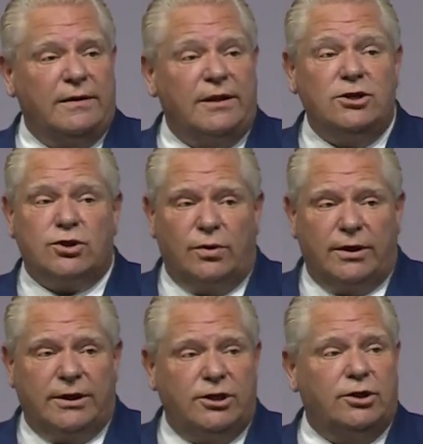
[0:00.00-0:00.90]
than
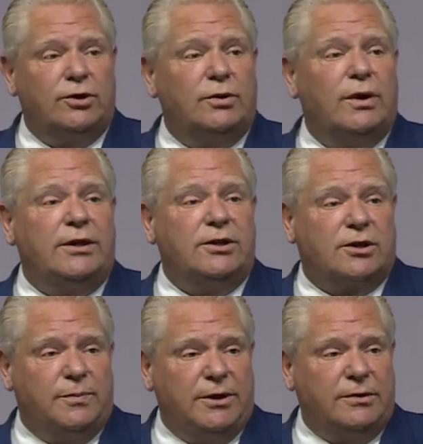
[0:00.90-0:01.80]
joining you in your
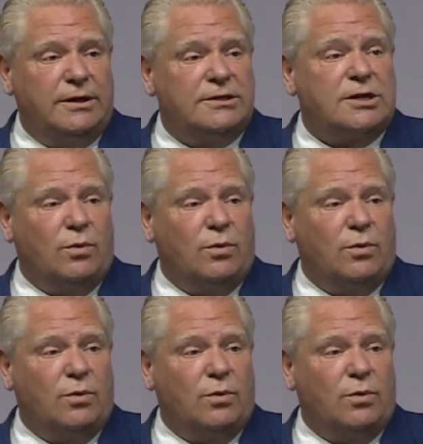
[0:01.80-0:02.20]
communities